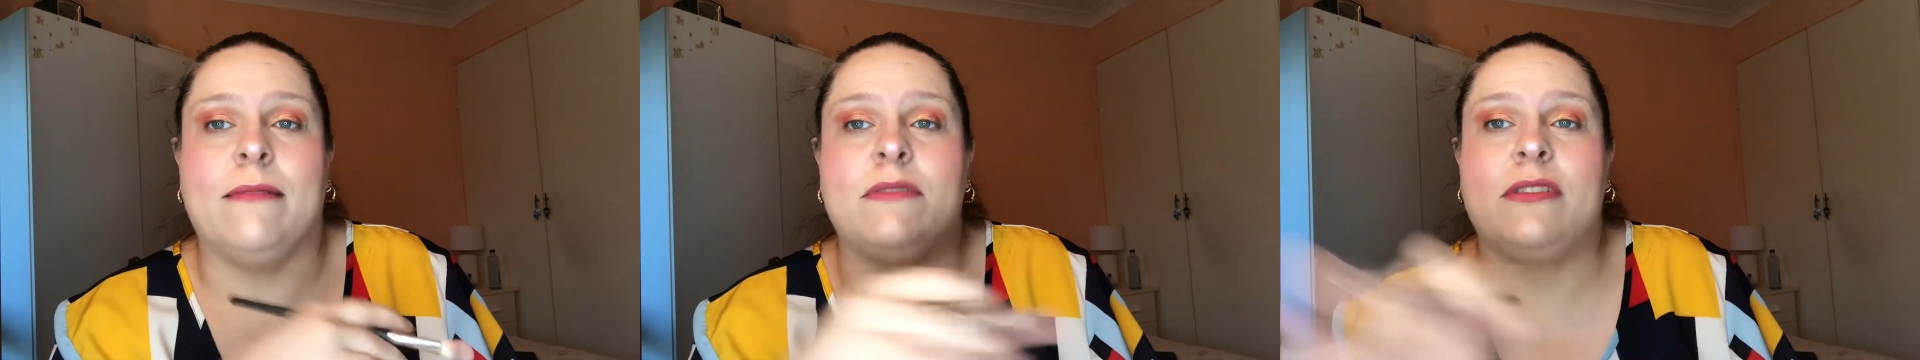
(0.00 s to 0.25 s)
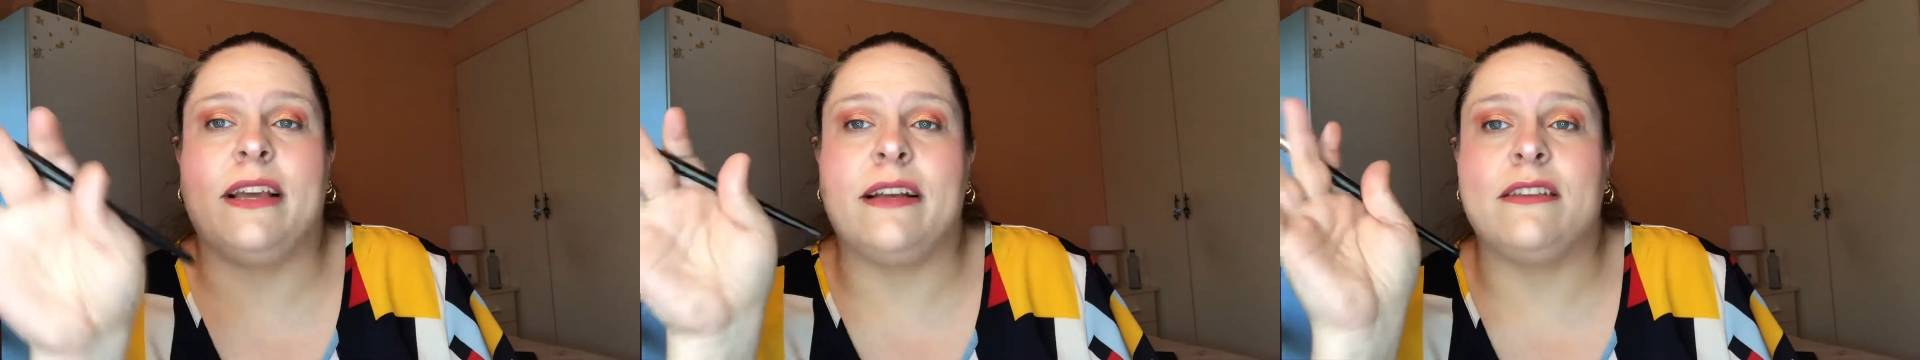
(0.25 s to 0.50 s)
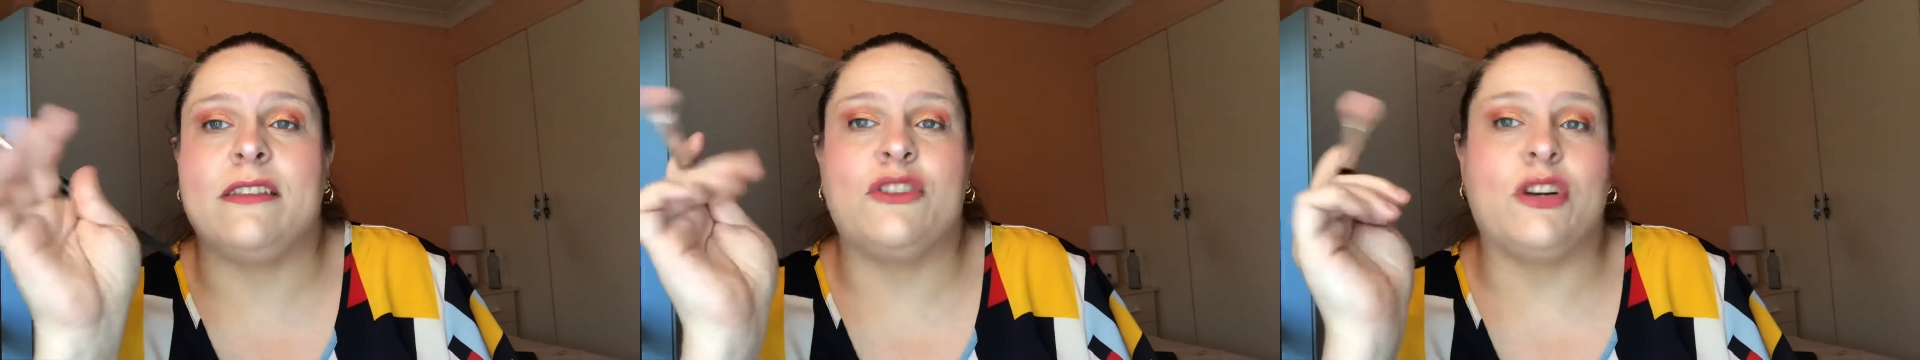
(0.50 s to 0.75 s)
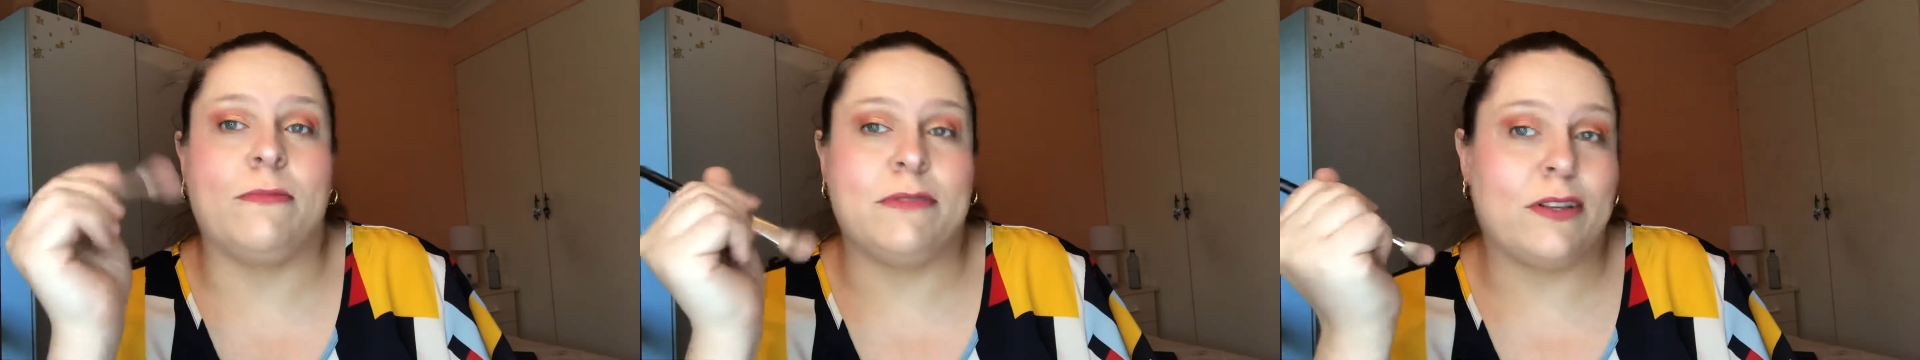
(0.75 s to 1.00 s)
down to the
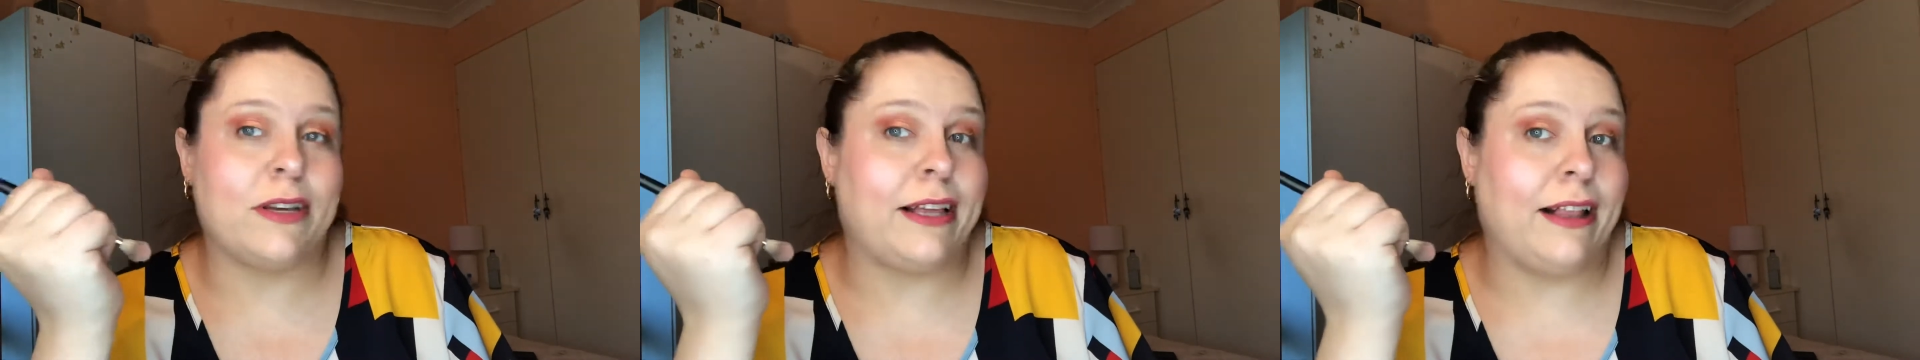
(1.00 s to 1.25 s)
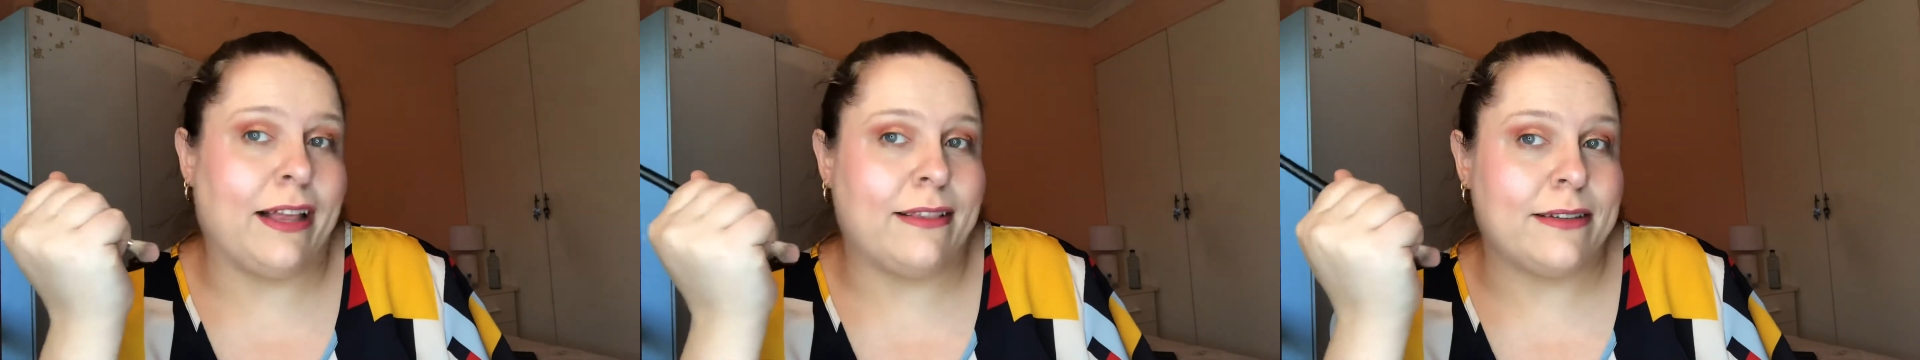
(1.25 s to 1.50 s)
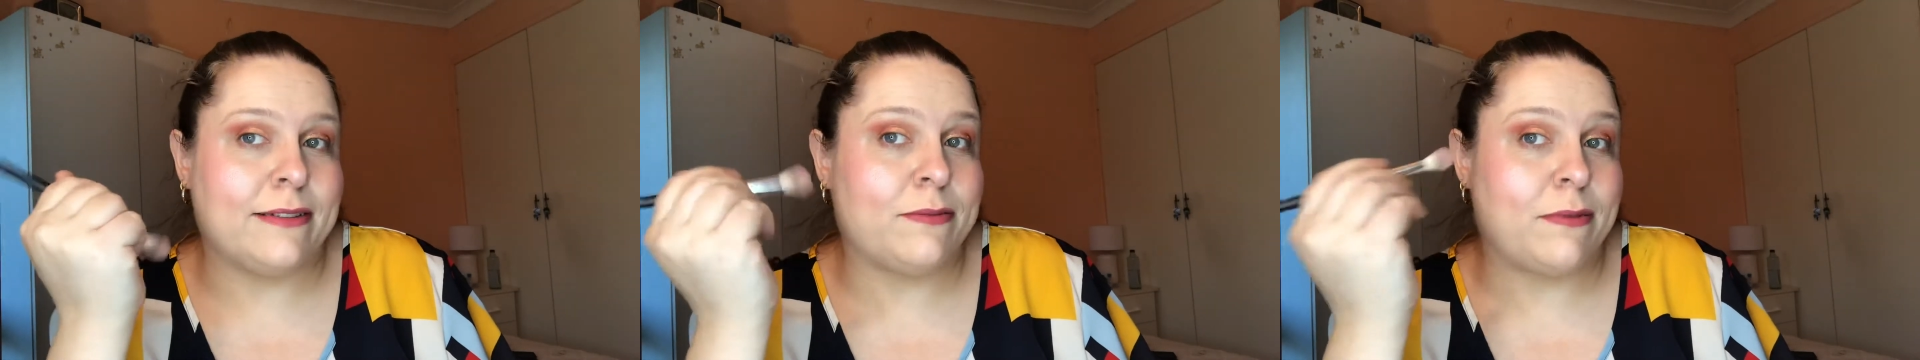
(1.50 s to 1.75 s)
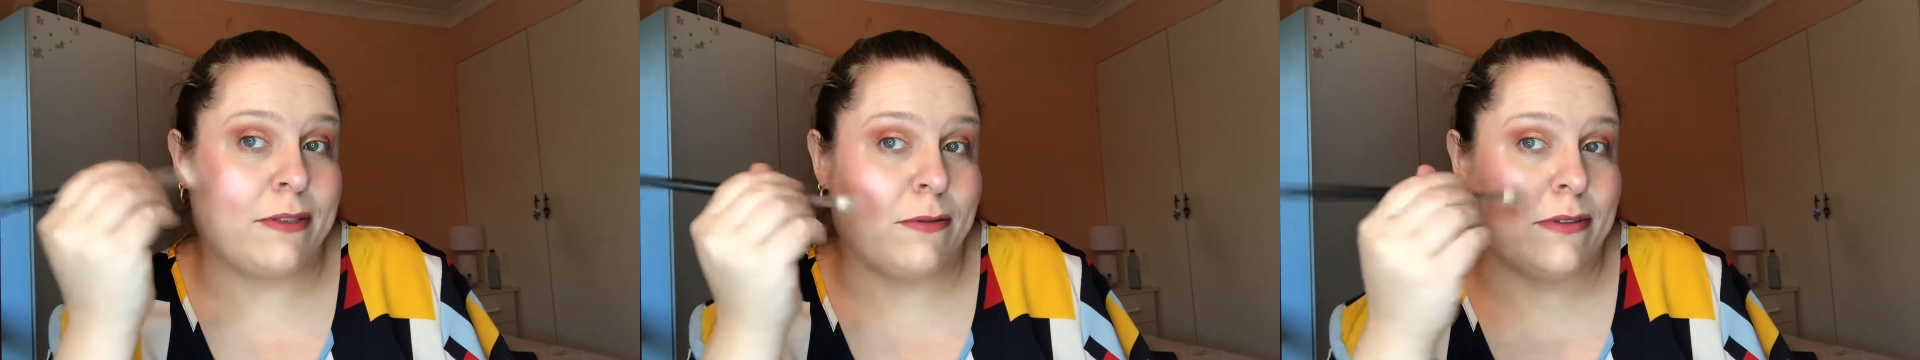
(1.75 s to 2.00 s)
shops looking like this
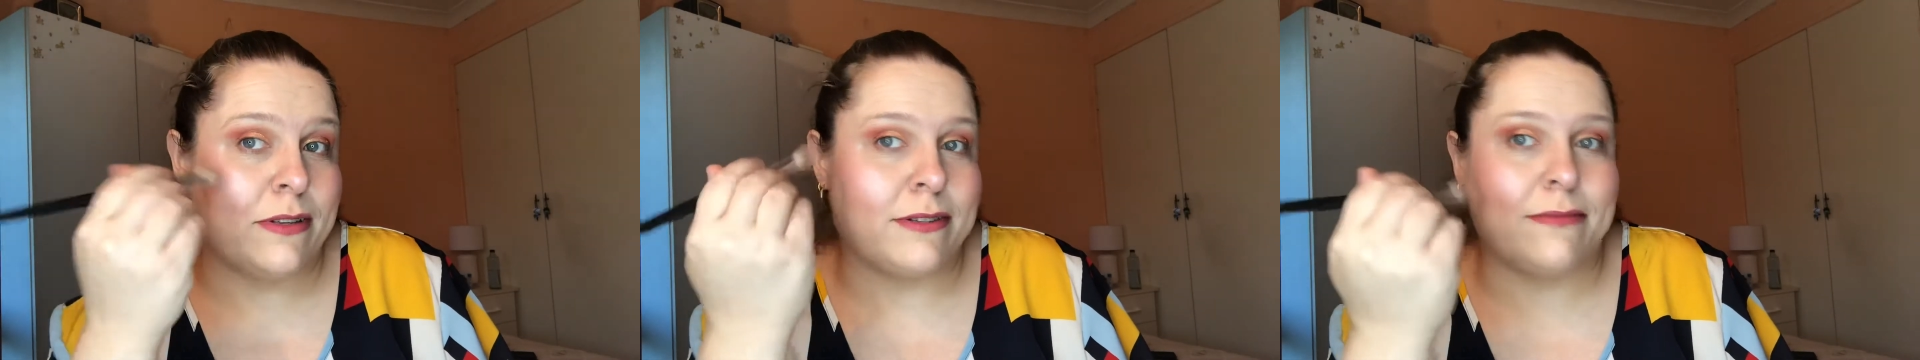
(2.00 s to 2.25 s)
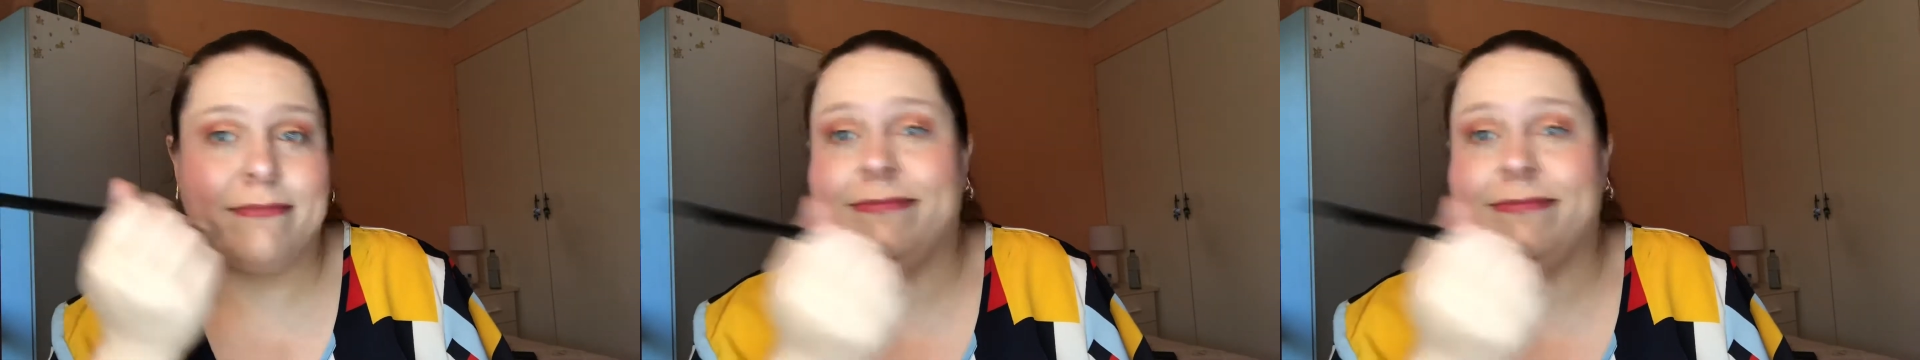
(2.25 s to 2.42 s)
with all this.